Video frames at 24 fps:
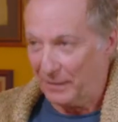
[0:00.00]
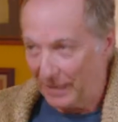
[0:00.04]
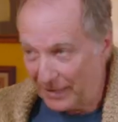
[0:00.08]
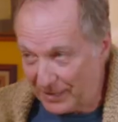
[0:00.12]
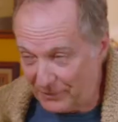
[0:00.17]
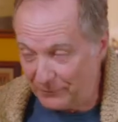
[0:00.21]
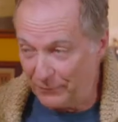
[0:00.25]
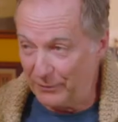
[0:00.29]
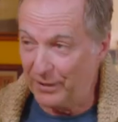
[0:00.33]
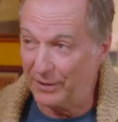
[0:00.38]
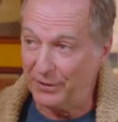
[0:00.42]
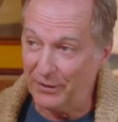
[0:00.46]
an ex
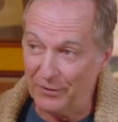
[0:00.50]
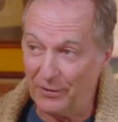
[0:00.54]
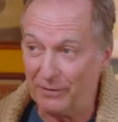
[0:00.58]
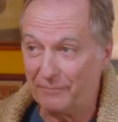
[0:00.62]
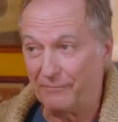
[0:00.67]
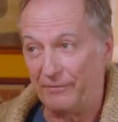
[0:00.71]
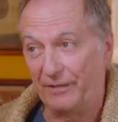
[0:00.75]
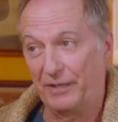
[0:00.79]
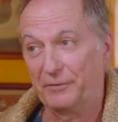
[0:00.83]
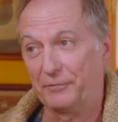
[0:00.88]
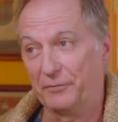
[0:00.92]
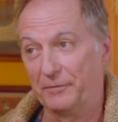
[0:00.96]
Vietnam
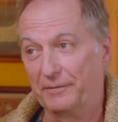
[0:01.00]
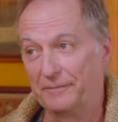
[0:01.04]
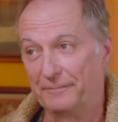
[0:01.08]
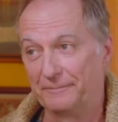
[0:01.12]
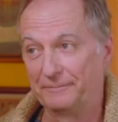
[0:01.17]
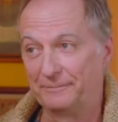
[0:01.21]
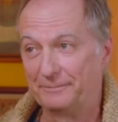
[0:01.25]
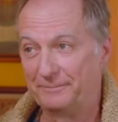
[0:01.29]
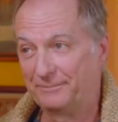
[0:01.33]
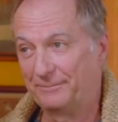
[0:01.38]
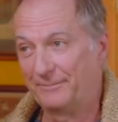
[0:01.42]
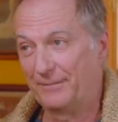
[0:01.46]
veteran,
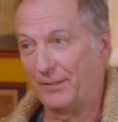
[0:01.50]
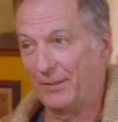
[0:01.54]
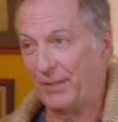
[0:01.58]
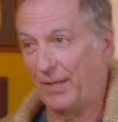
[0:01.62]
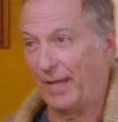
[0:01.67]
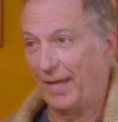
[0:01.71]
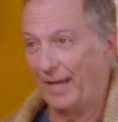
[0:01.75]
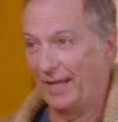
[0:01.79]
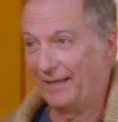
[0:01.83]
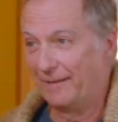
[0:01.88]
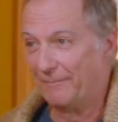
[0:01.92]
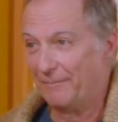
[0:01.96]

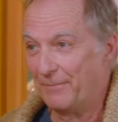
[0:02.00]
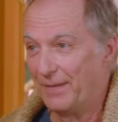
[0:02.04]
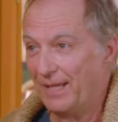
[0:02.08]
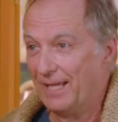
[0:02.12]
okay?